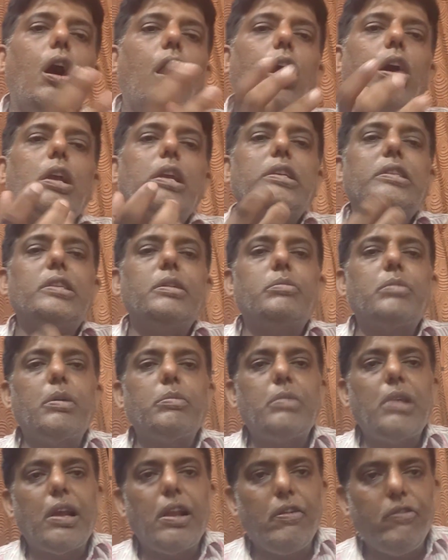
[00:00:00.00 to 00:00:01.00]
or receipt
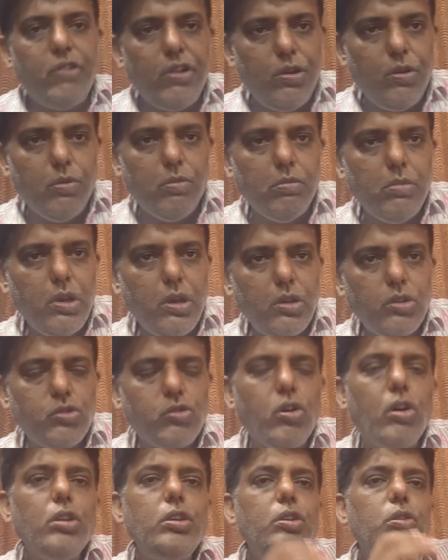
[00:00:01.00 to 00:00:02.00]
of the revenue.
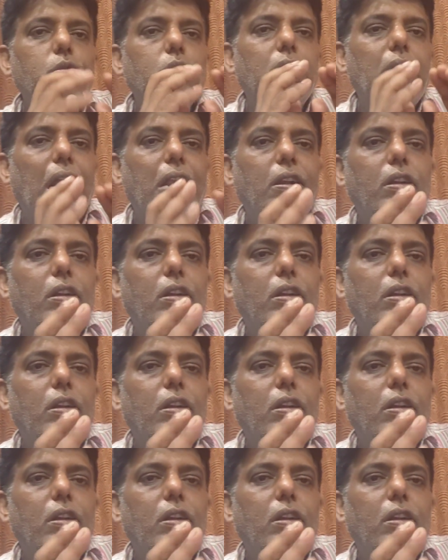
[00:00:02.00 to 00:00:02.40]
So you